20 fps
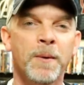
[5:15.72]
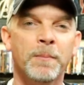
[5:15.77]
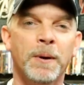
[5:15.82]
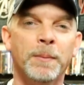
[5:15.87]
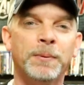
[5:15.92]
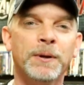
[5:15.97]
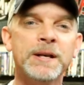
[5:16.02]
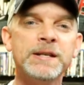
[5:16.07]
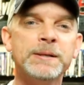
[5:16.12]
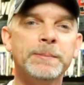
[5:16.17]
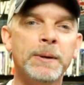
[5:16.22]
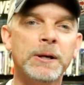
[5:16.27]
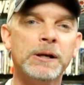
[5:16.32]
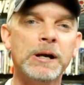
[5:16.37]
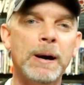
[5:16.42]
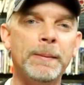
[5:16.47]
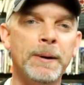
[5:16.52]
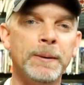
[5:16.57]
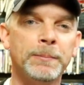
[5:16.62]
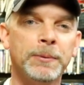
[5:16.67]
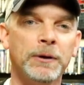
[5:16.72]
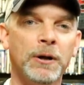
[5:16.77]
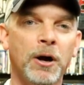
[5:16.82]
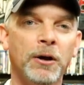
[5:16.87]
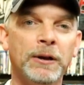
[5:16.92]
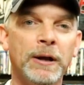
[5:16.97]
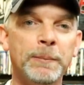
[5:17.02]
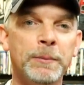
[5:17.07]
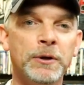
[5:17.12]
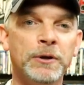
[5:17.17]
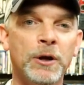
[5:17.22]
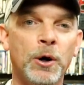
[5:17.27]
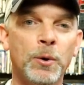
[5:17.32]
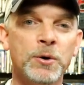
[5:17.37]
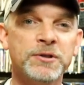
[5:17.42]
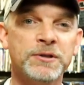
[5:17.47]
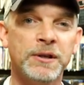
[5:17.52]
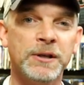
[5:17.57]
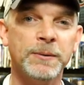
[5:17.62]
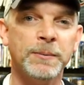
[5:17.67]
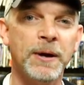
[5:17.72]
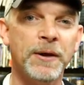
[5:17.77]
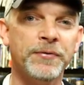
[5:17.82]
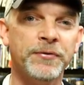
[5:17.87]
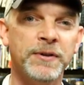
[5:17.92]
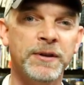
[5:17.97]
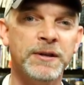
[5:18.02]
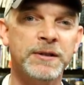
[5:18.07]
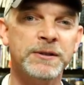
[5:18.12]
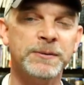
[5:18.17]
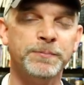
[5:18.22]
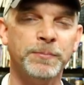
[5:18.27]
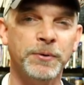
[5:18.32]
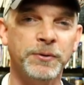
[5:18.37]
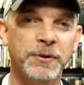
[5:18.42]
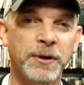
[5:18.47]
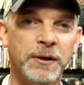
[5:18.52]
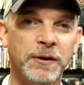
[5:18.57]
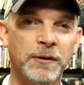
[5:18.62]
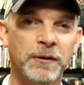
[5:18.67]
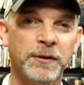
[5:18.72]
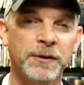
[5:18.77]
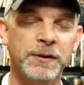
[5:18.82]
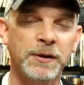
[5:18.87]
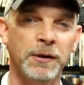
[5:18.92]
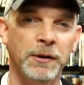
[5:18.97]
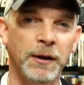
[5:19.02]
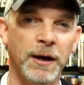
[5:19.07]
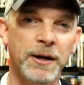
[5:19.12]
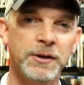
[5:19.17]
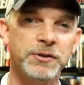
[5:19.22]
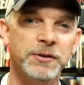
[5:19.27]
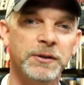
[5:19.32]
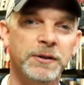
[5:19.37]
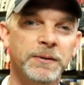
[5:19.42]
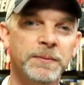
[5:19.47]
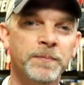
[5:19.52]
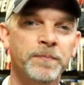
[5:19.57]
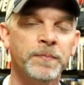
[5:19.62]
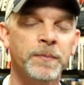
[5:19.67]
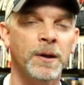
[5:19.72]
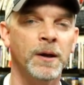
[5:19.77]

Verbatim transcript: But please leave me a comment below. Let me know what you think about this particular collection.